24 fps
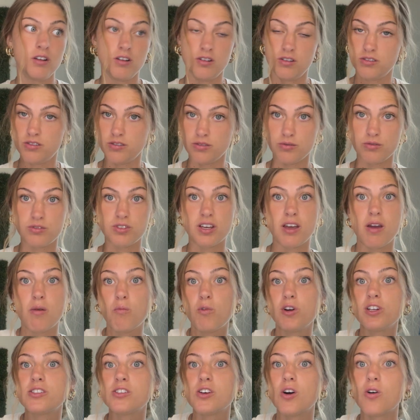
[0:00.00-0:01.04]
So Sam
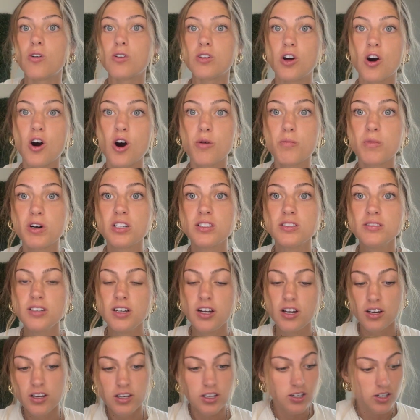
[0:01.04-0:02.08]
went to Oklahoma.
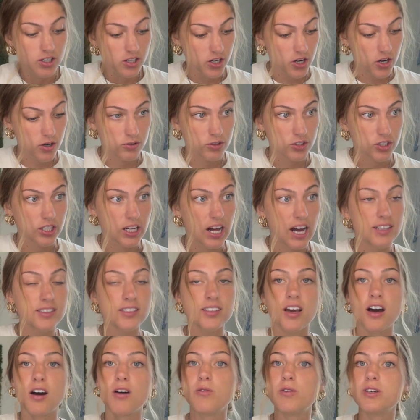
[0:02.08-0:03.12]
Coach
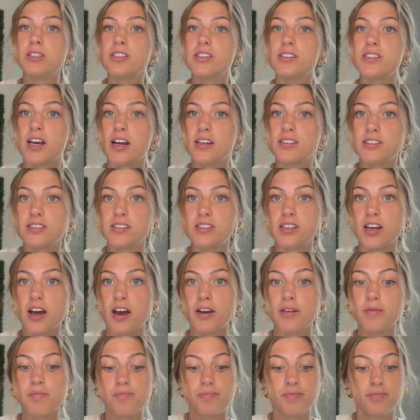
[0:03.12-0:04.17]
Glasgow went to Texas Tech,